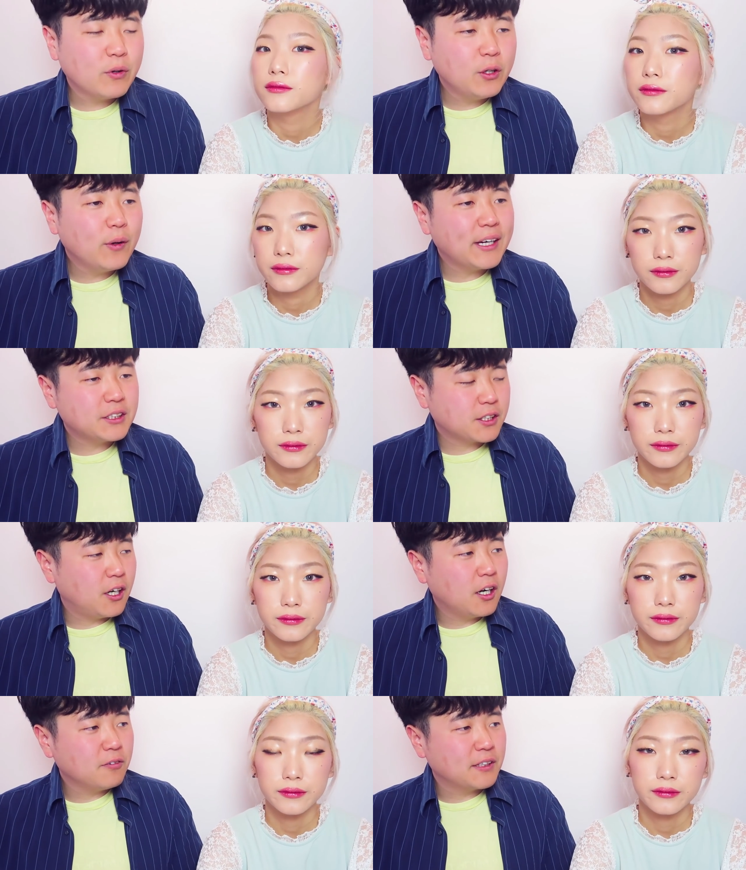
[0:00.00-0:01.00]
Speaker 1: when we do get into
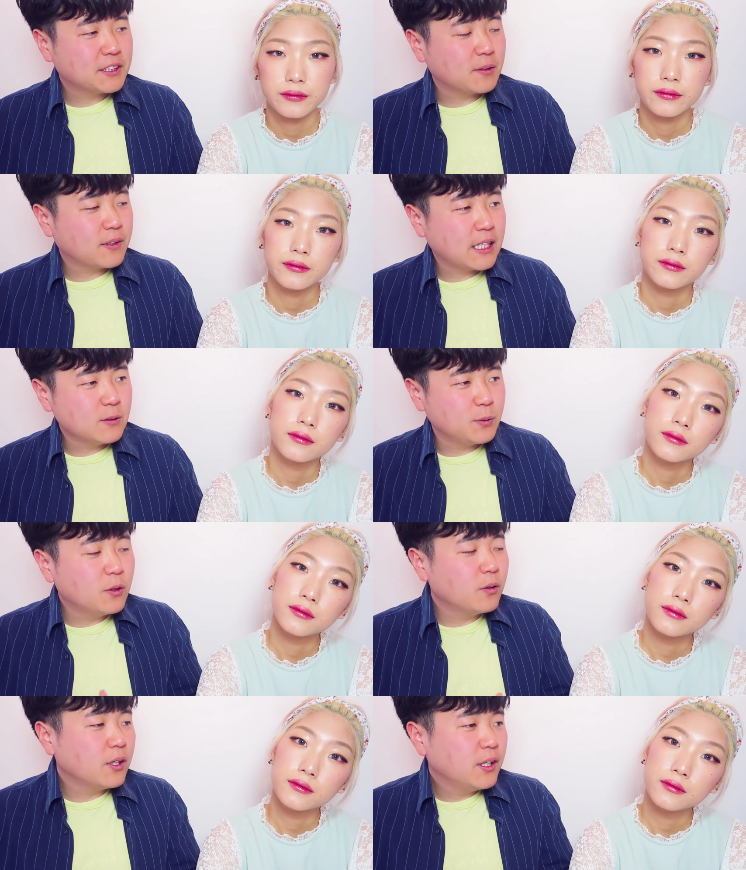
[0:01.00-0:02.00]
conflict sometimes we
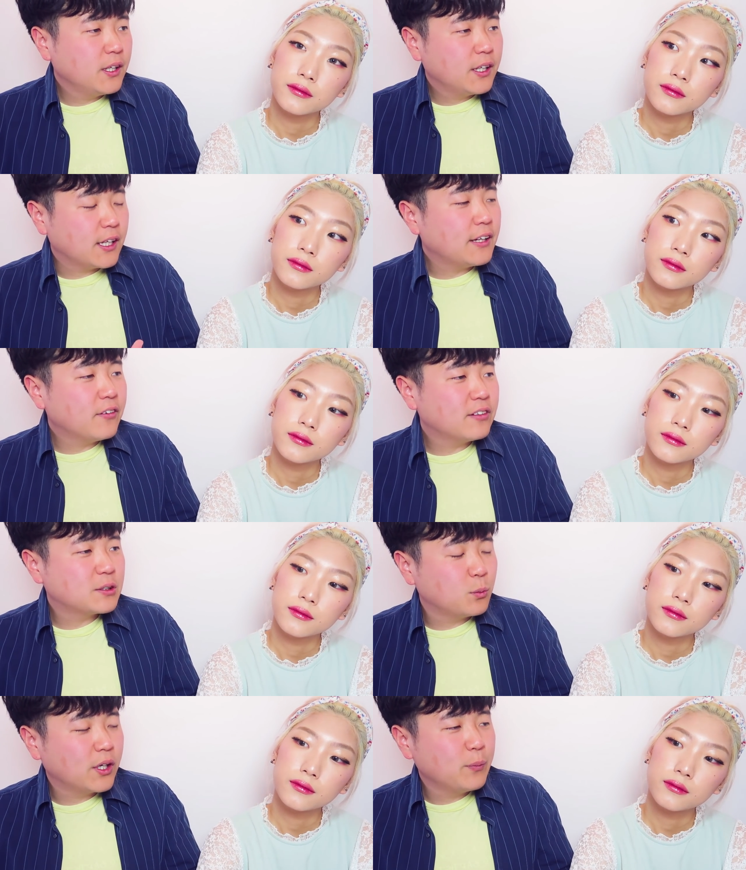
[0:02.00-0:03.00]
don't neither of
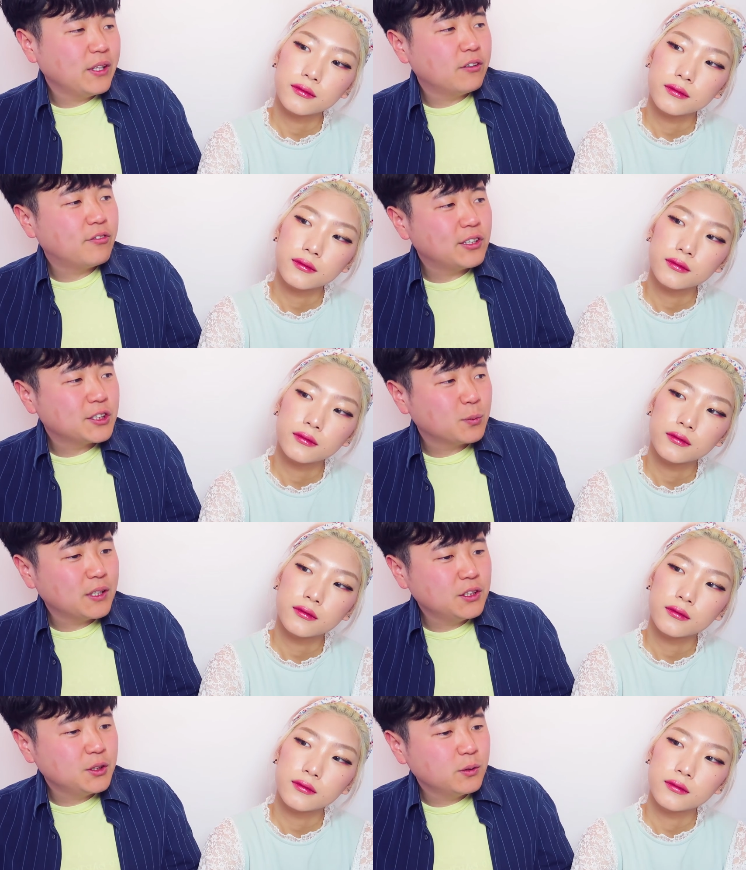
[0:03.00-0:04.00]
us want to be the first
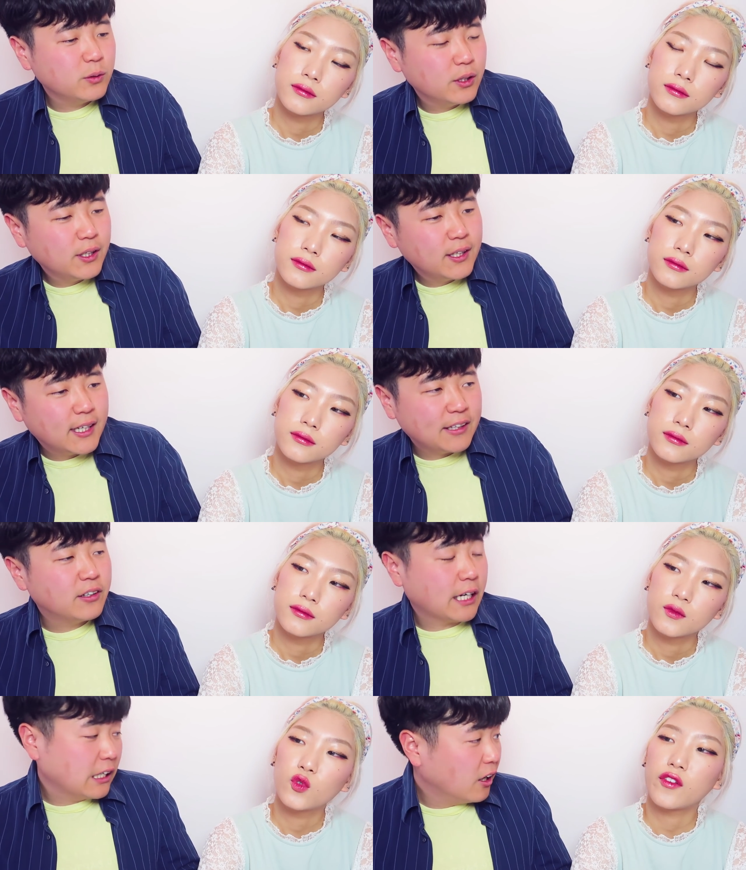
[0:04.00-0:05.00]
one to
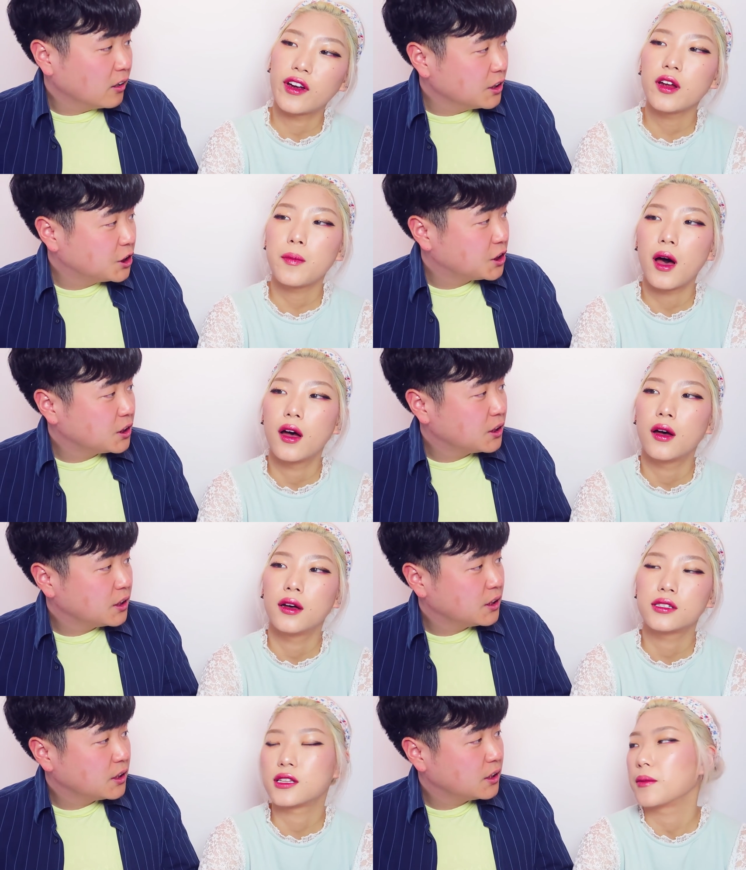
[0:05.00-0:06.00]
either acknowledge. We're very
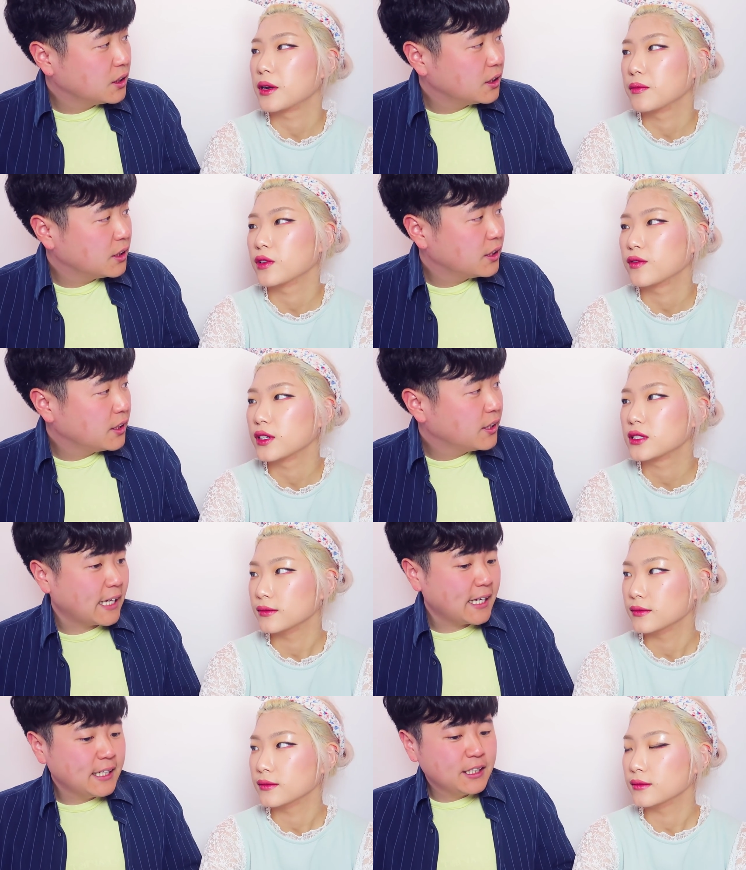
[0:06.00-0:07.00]
Speaker 2: uh, stubborn, both of us.
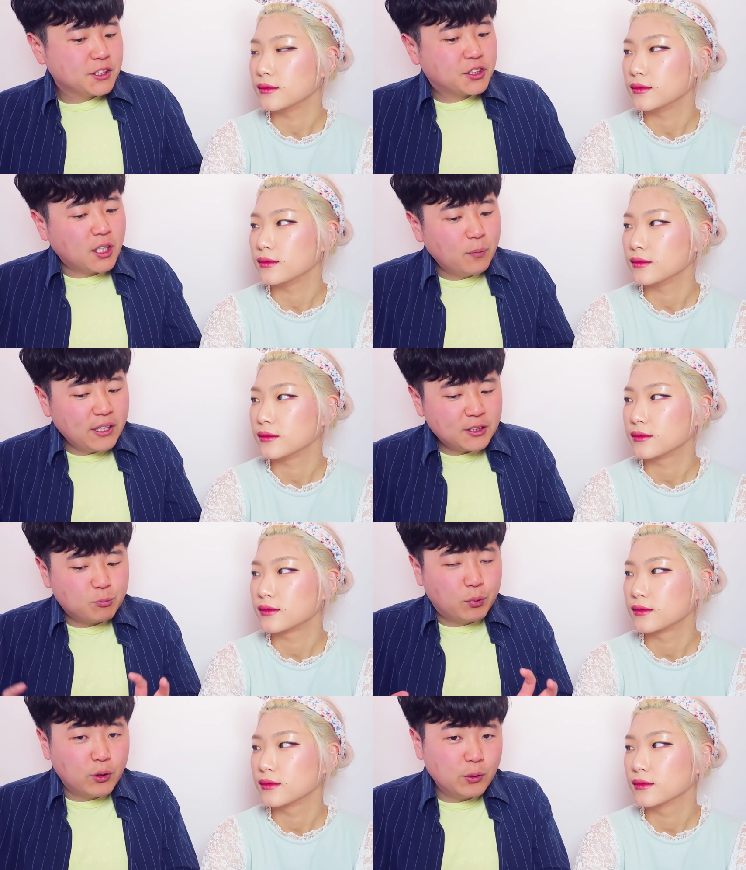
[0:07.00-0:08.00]
That
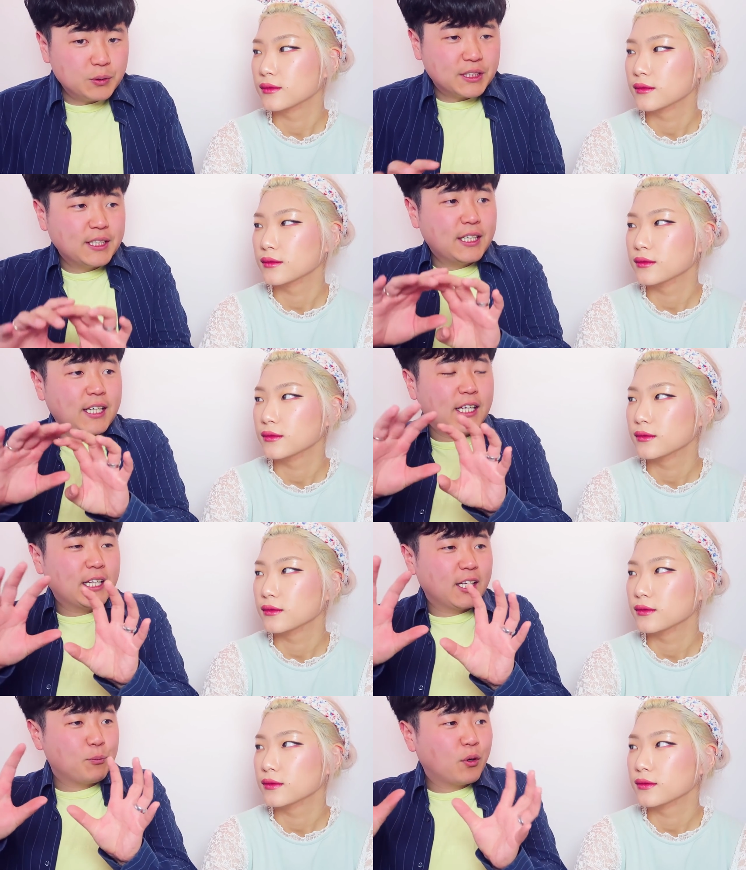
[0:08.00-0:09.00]
Speaker 1: stubbornness brews
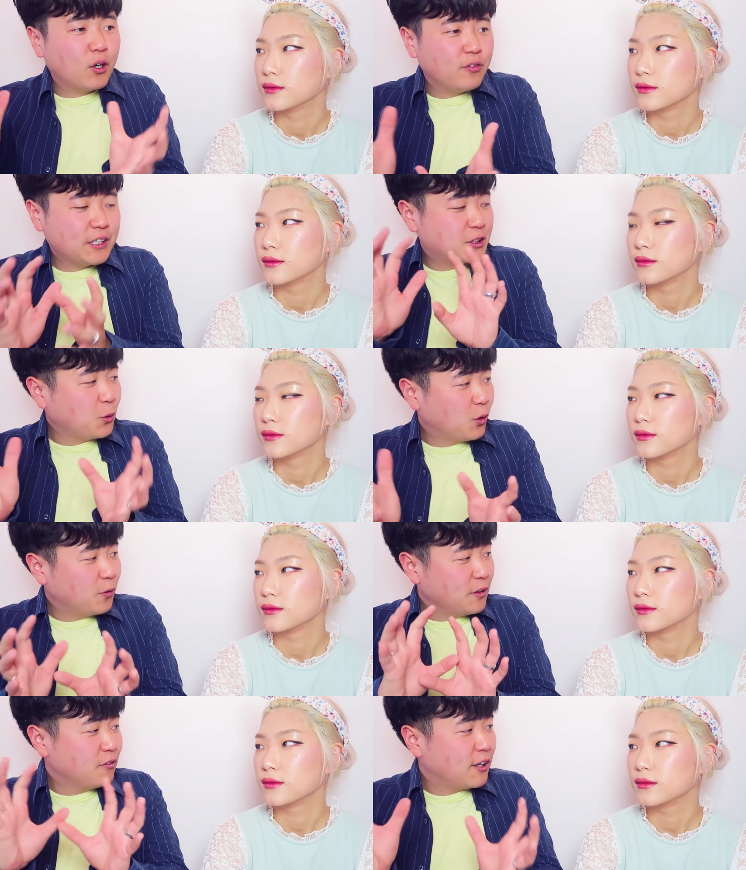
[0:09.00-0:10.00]
a perfect
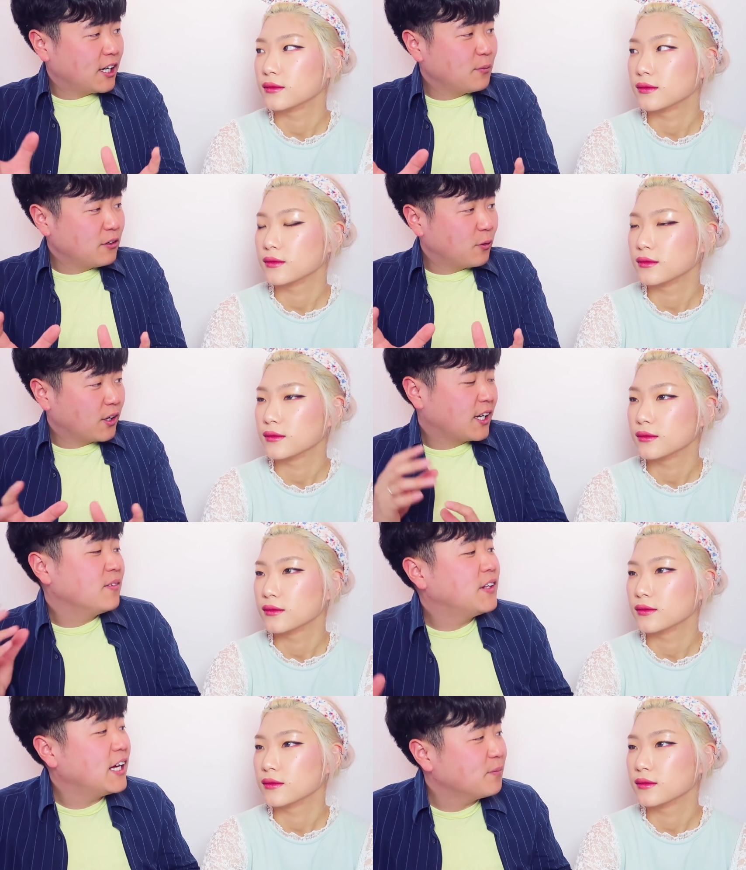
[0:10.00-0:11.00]
storm environment for
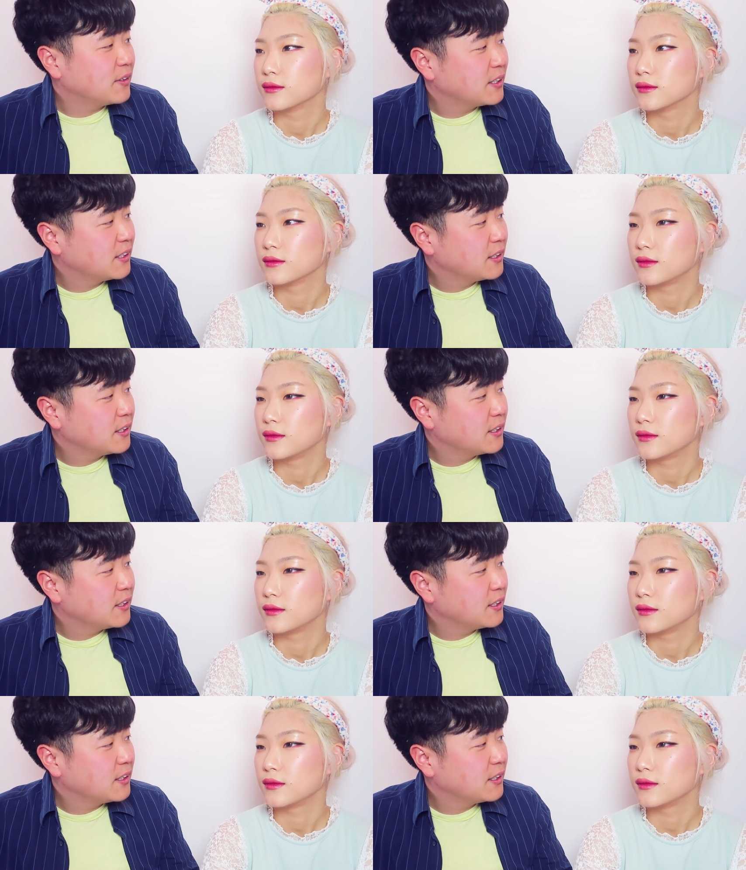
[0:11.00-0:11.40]
contempt.